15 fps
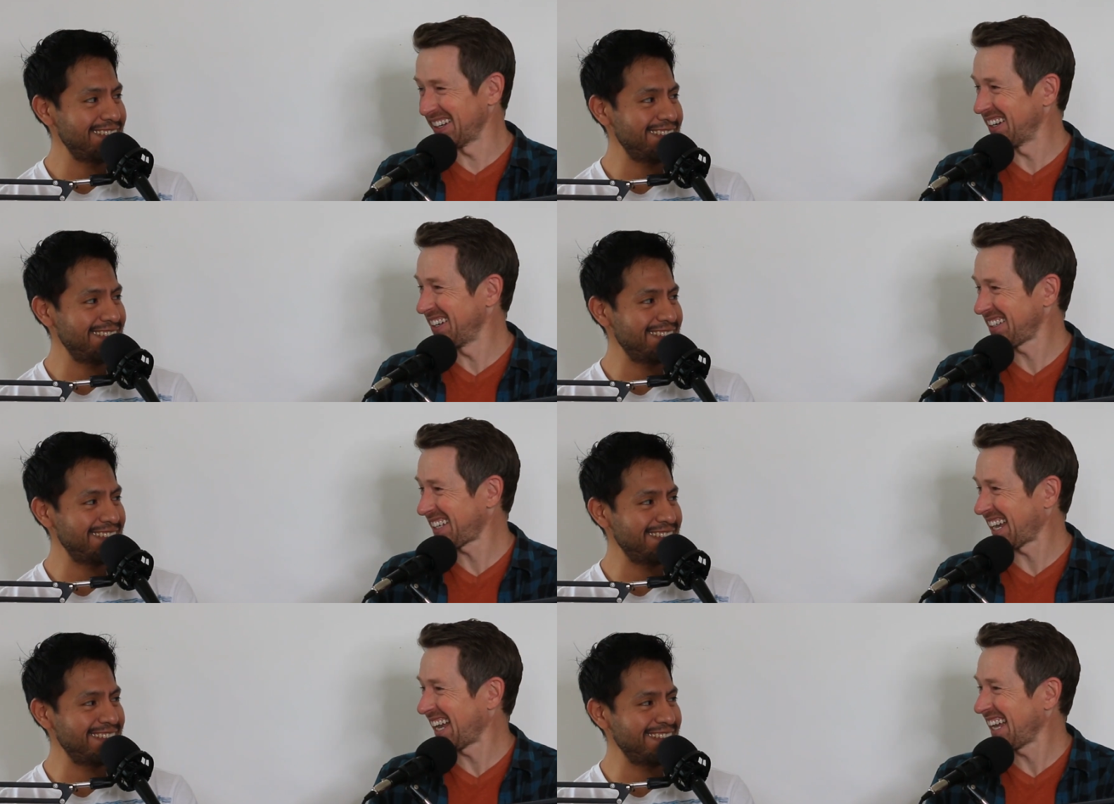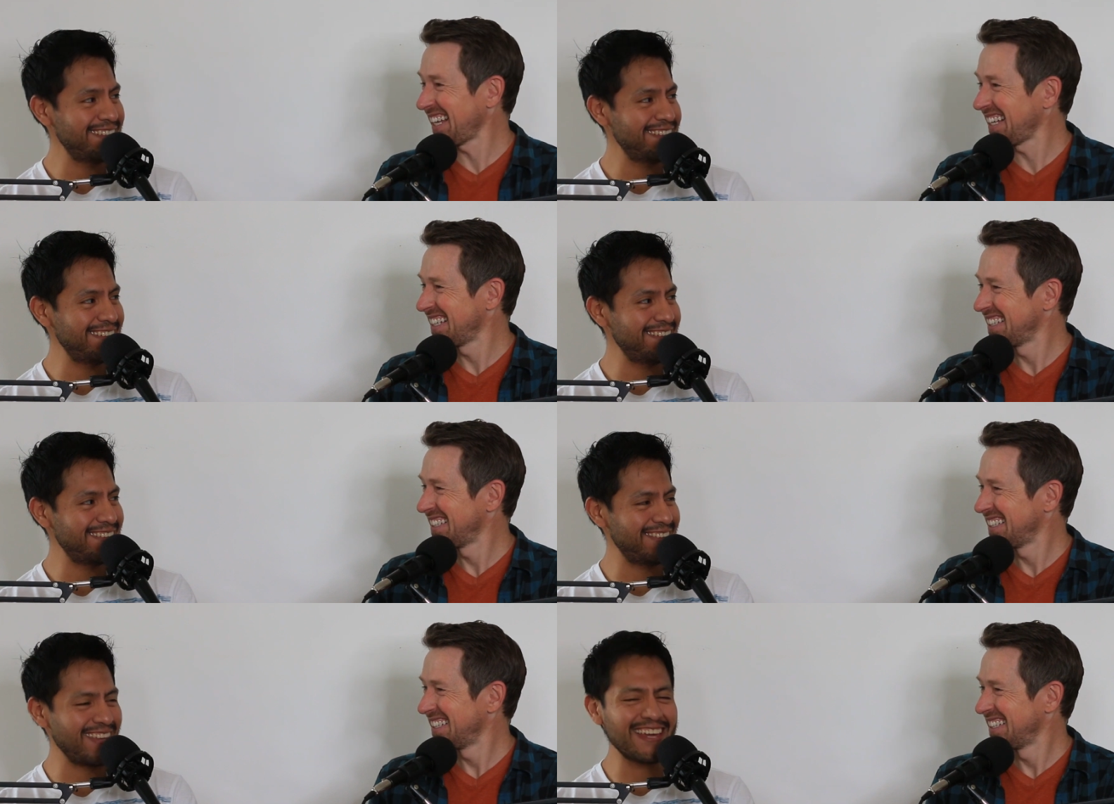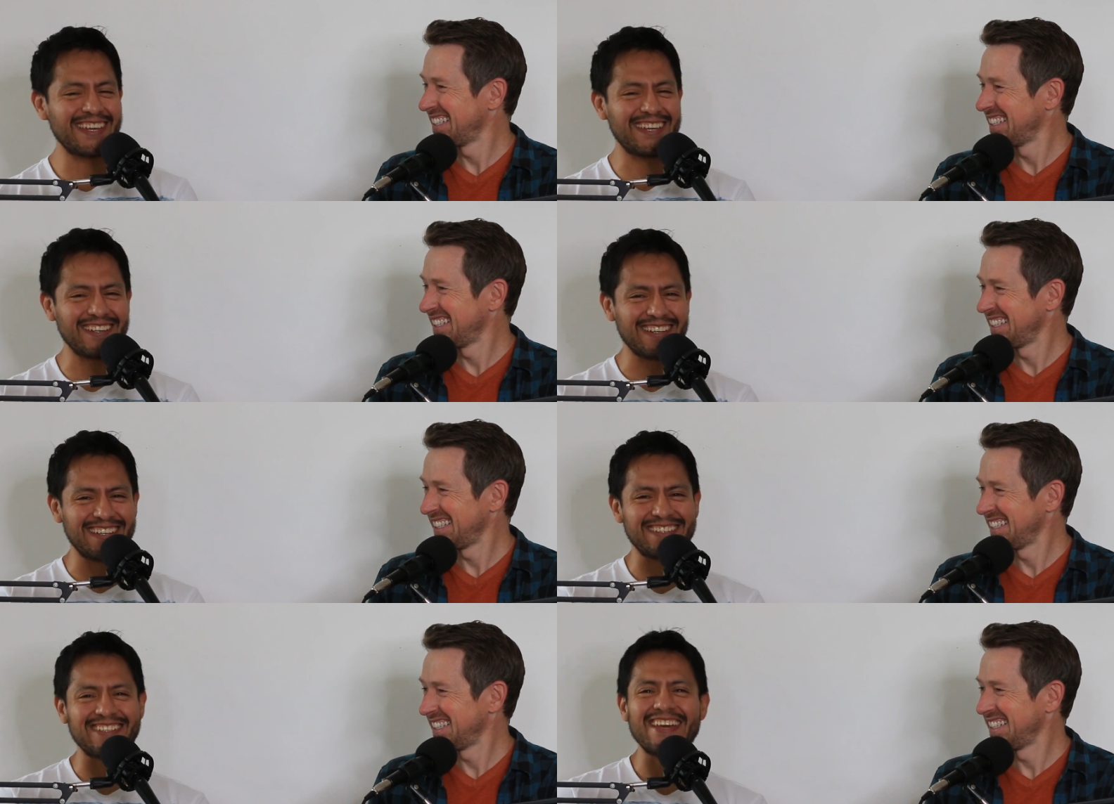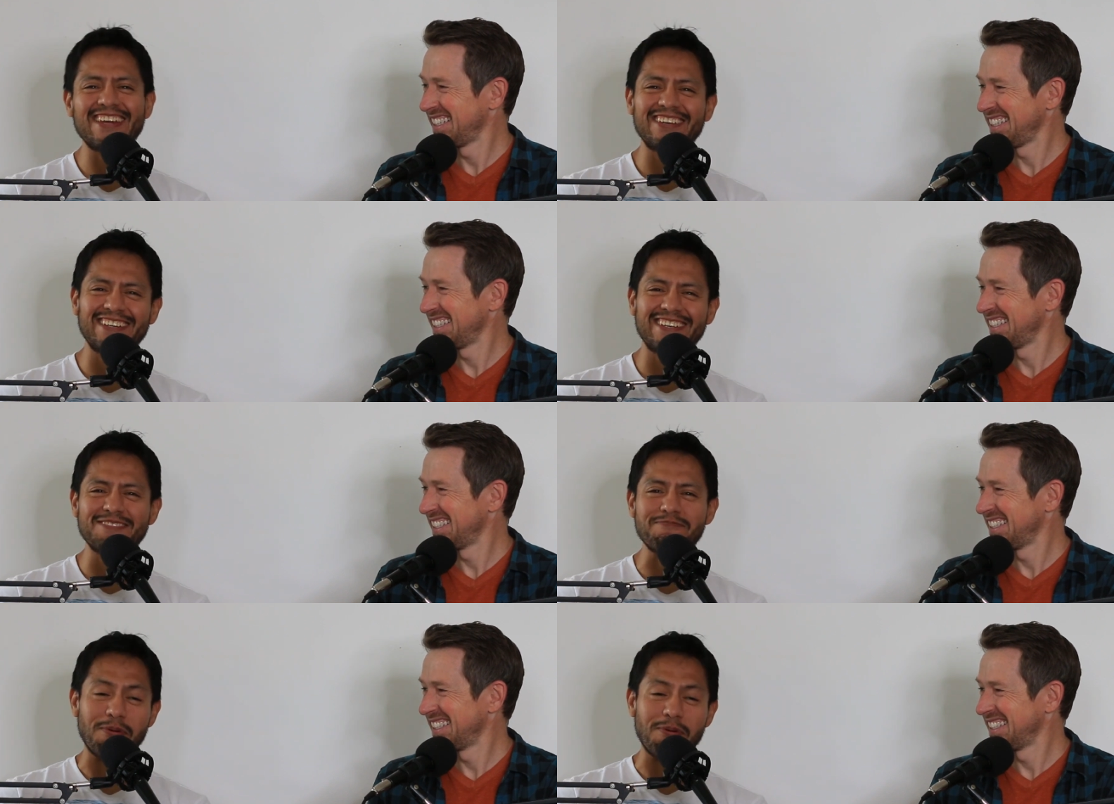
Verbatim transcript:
Speaker 1: okay. Thank you, thank you,